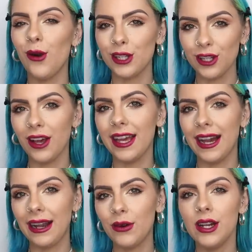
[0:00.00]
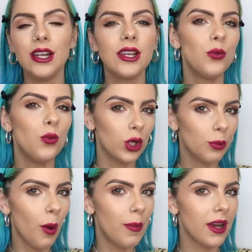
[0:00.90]
on a night out want
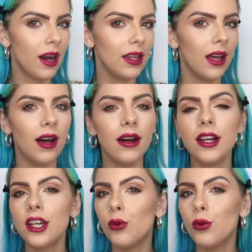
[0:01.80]
to pop a colour,